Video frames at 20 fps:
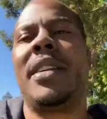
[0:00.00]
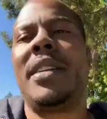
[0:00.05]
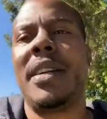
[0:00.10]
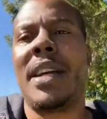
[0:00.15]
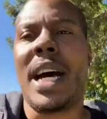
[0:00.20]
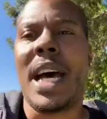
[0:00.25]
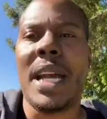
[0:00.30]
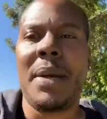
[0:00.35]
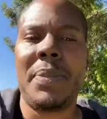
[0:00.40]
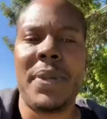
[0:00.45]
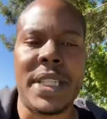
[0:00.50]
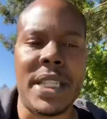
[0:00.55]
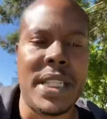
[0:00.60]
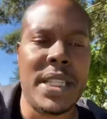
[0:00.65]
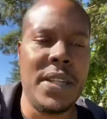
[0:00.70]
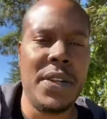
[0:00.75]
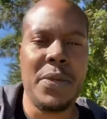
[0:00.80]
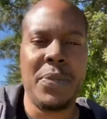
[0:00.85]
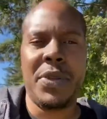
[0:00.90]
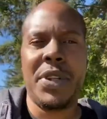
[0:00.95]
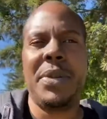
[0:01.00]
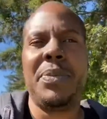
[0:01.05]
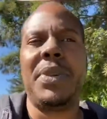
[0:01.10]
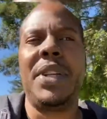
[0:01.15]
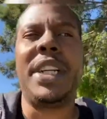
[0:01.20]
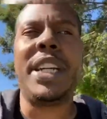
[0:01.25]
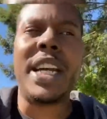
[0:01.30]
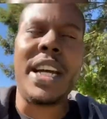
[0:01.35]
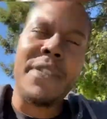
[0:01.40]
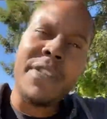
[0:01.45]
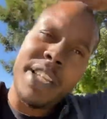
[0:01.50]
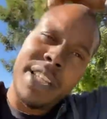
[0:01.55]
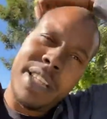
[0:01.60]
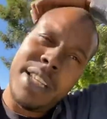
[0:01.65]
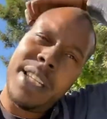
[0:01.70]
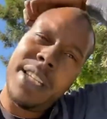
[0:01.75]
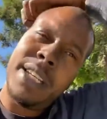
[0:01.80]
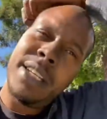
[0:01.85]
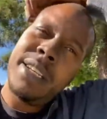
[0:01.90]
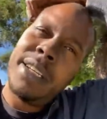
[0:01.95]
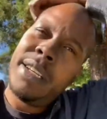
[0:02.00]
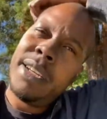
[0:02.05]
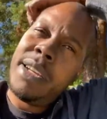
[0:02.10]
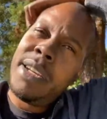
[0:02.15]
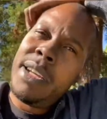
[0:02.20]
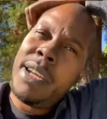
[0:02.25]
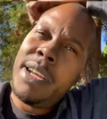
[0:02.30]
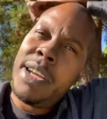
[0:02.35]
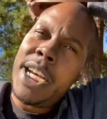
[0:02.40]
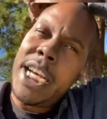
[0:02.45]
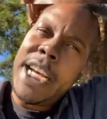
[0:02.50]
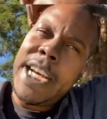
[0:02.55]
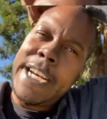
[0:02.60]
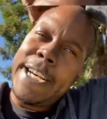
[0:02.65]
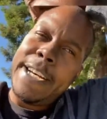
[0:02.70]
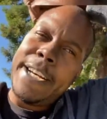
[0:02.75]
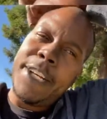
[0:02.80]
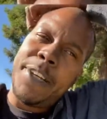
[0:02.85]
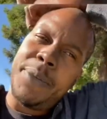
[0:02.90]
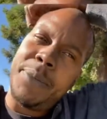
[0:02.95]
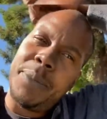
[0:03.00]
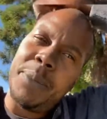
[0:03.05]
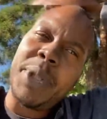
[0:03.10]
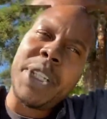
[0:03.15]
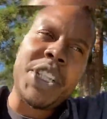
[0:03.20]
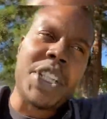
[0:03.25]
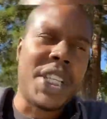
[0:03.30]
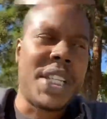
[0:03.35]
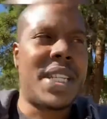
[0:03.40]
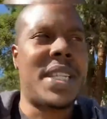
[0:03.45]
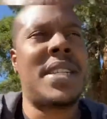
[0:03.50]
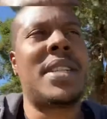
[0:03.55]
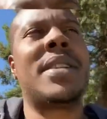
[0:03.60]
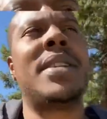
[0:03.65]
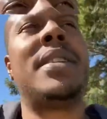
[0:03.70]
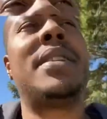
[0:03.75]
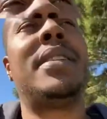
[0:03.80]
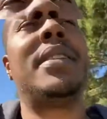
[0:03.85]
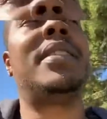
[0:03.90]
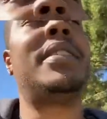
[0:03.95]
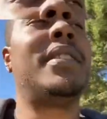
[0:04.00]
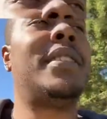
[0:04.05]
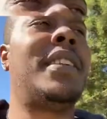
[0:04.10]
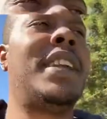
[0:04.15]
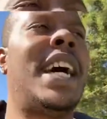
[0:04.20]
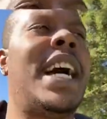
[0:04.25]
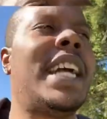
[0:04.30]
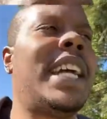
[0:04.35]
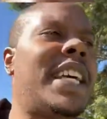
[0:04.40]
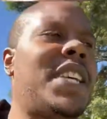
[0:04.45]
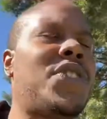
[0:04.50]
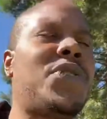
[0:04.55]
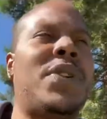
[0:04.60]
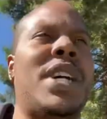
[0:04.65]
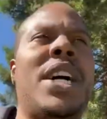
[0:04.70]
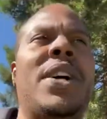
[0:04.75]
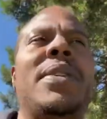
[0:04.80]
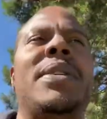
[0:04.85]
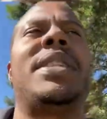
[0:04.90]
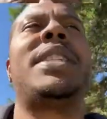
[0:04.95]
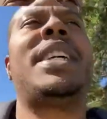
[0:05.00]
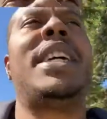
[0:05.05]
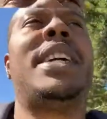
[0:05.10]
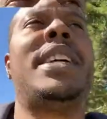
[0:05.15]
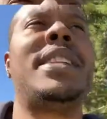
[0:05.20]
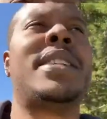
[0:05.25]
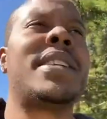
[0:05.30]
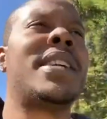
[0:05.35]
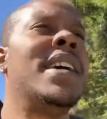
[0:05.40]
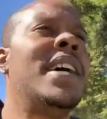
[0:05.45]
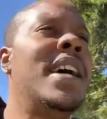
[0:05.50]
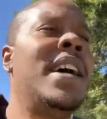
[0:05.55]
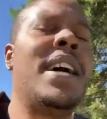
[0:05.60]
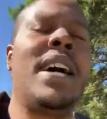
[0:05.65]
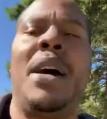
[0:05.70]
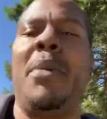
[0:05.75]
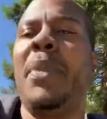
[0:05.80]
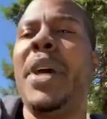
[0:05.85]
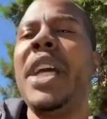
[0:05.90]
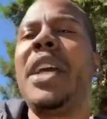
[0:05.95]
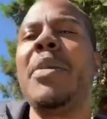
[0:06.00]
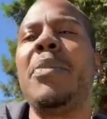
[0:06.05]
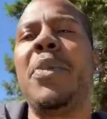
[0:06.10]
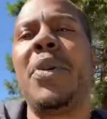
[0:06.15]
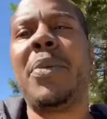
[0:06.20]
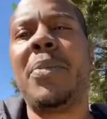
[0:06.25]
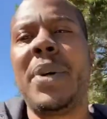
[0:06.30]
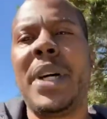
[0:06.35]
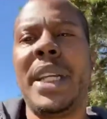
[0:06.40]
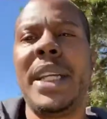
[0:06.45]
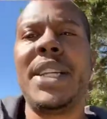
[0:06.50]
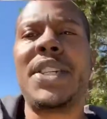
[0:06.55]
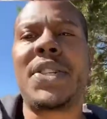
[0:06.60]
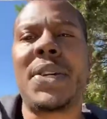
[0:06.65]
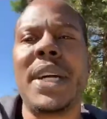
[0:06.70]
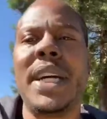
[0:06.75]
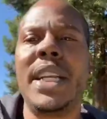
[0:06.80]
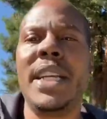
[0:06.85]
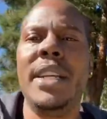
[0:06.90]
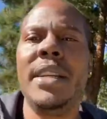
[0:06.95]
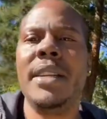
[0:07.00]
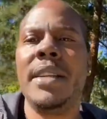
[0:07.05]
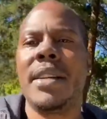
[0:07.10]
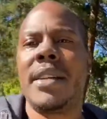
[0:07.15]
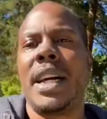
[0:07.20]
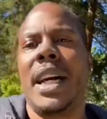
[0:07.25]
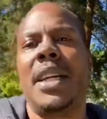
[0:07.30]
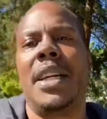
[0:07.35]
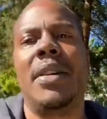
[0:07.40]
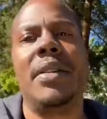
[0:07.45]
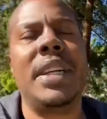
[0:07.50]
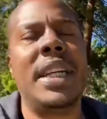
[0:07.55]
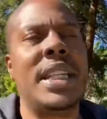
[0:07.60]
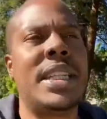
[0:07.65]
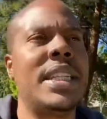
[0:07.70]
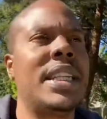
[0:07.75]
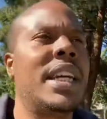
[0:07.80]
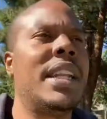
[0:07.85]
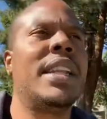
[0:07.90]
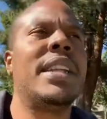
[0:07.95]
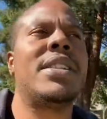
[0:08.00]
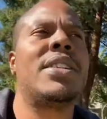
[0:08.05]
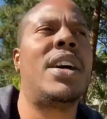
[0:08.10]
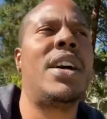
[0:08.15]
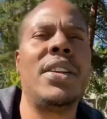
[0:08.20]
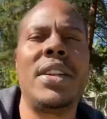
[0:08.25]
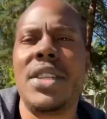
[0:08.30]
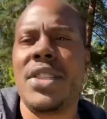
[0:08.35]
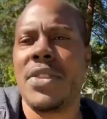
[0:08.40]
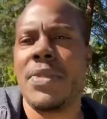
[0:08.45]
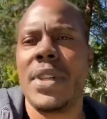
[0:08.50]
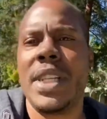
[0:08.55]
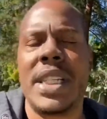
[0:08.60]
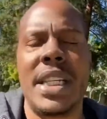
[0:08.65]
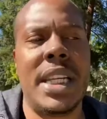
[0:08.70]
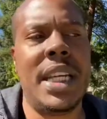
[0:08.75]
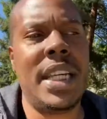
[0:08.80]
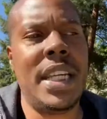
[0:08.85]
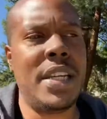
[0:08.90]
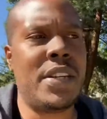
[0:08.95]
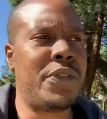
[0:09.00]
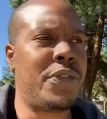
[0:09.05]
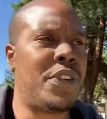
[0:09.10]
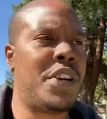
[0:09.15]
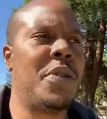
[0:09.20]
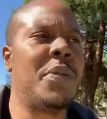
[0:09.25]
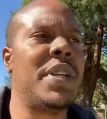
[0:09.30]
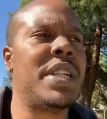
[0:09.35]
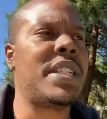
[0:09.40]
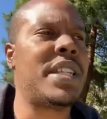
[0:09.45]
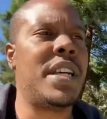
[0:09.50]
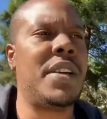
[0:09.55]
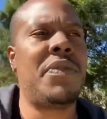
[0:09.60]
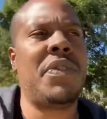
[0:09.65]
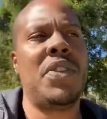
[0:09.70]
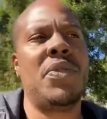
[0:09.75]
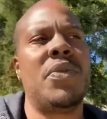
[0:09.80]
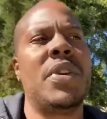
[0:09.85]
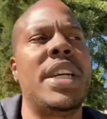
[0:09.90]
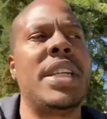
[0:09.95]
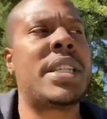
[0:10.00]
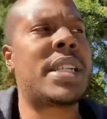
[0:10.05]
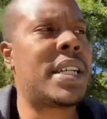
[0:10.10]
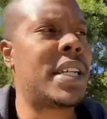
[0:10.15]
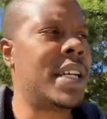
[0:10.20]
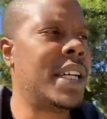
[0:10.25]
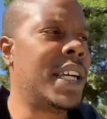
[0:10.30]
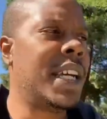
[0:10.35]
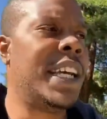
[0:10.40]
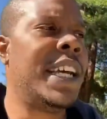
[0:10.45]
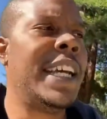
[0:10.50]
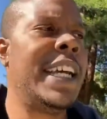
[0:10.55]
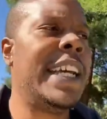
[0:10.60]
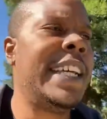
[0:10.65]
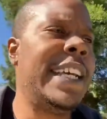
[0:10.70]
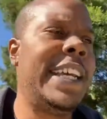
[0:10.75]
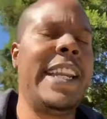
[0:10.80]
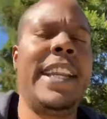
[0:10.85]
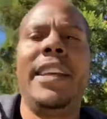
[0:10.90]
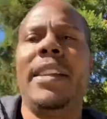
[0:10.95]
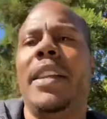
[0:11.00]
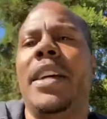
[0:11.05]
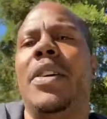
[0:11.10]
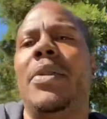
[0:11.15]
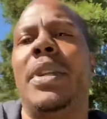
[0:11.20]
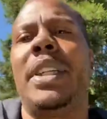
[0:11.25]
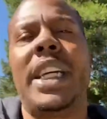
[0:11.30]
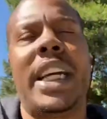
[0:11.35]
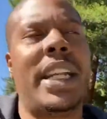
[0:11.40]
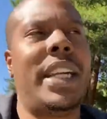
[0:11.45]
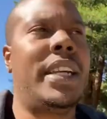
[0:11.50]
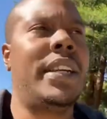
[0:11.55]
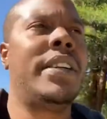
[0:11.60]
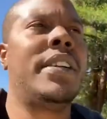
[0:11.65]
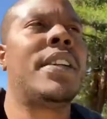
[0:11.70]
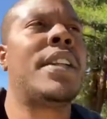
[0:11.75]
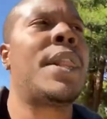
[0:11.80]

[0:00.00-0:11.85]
Hype is still pumping everything. Um, but just, I guess what I would say is I'm making more money trading. I don't need to get into all this risky yield farming stuff and risk getting liquidated.